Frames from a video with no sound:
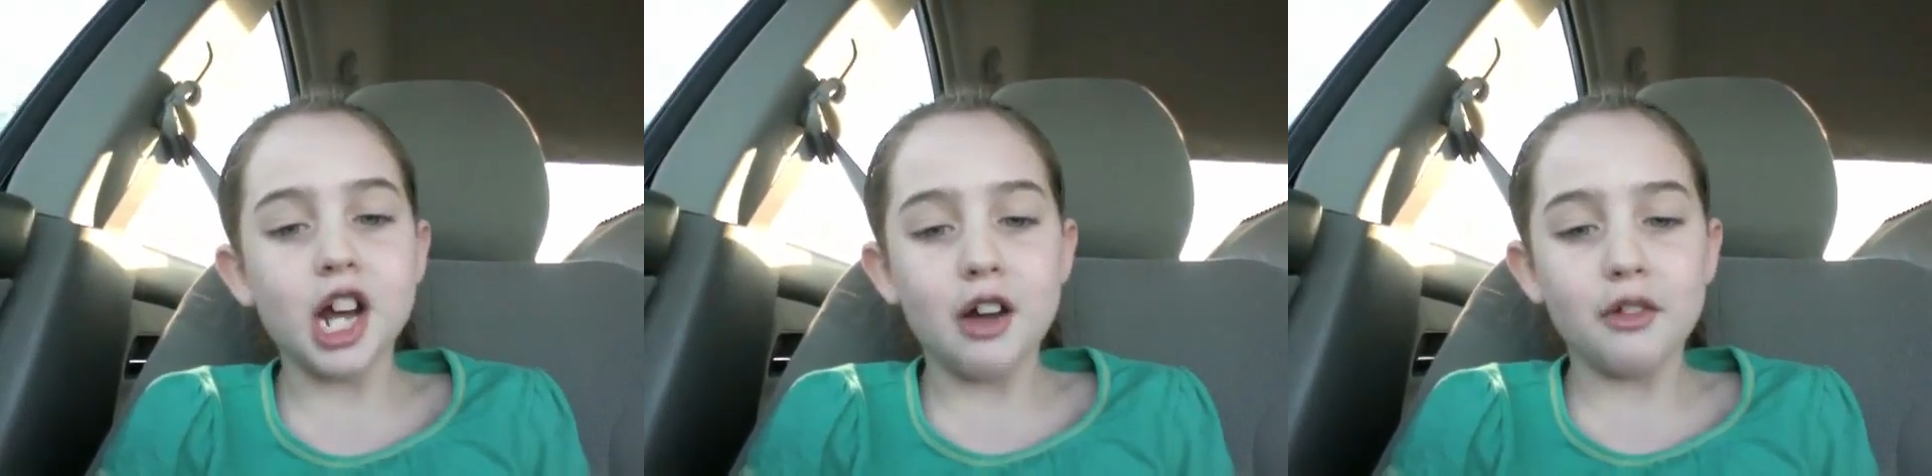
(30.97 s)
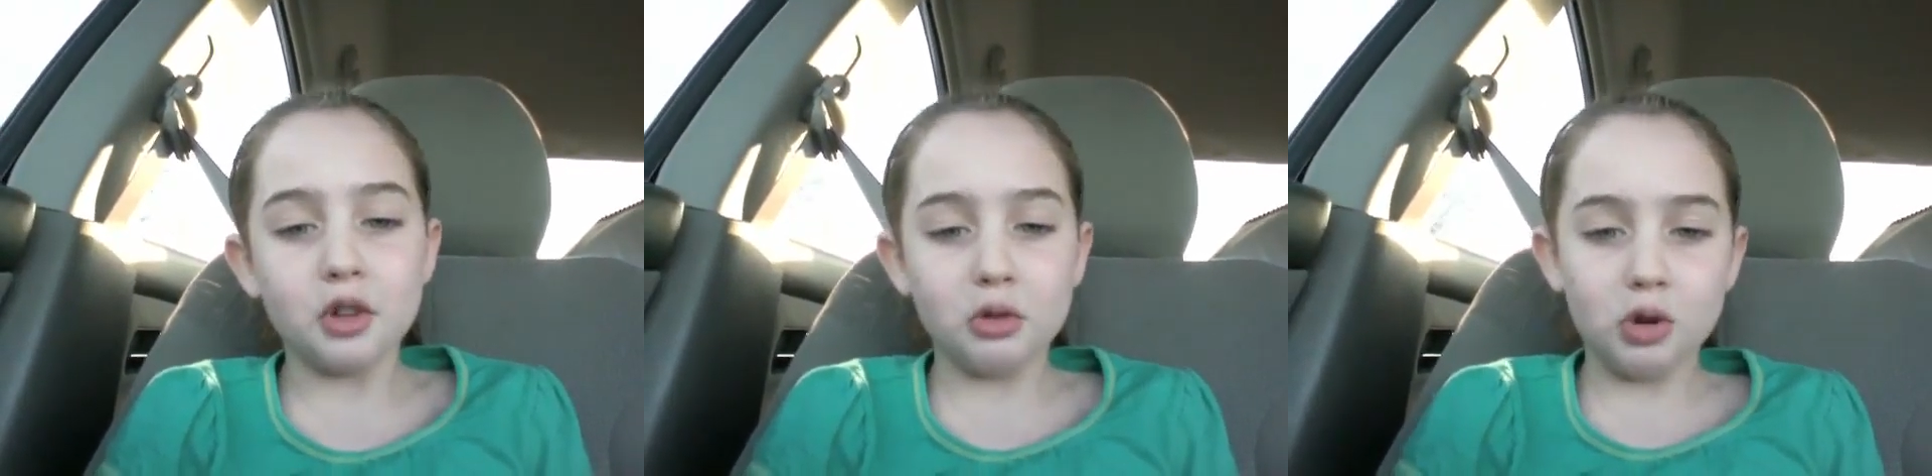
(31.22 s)

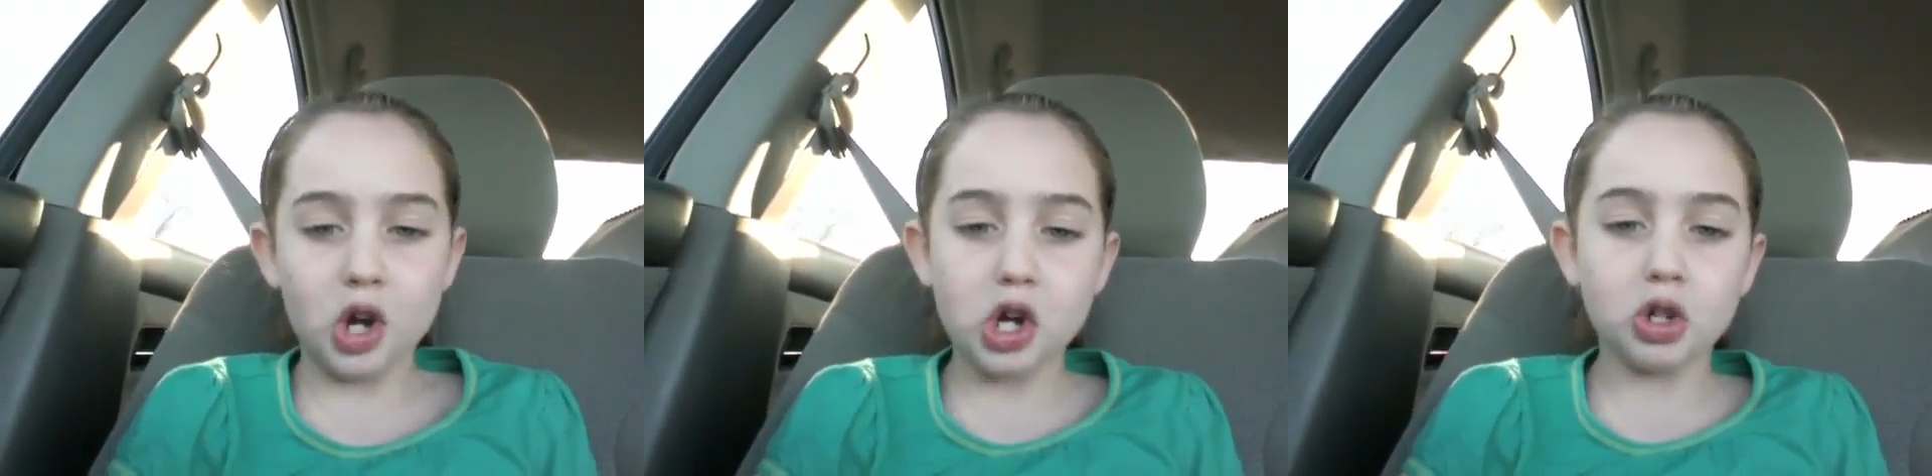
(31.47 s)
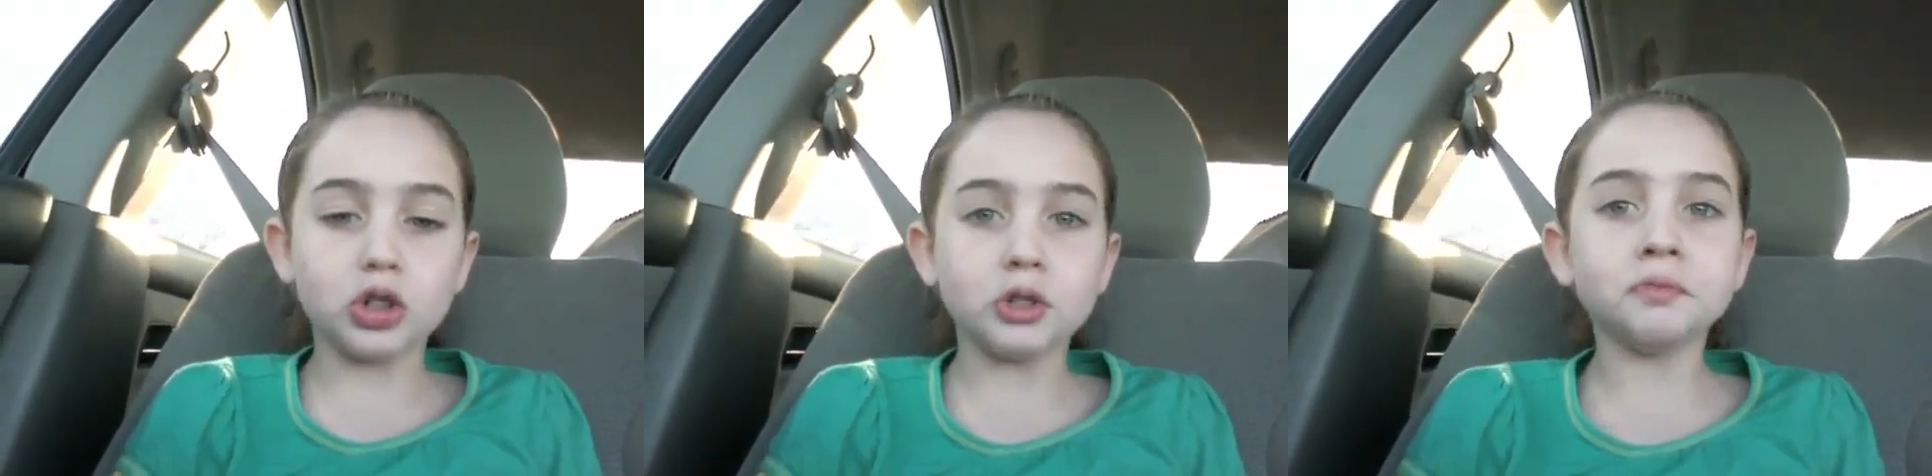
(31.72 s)
down the
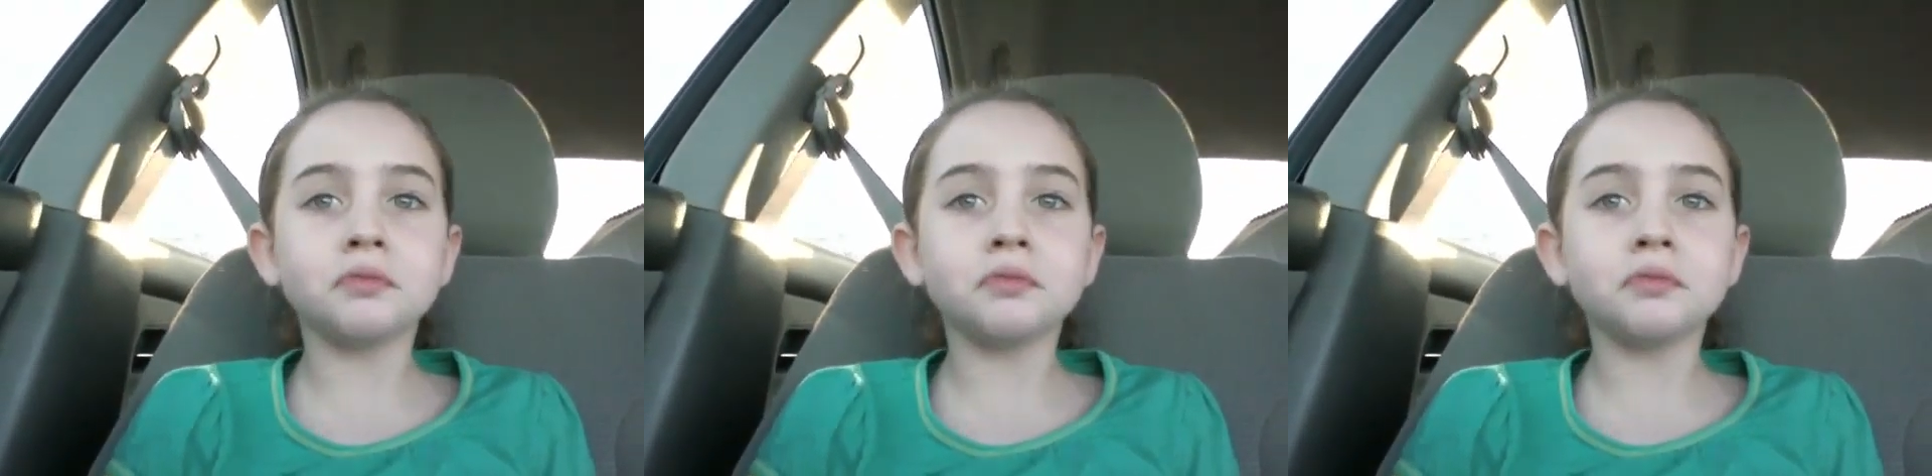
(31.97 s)
road,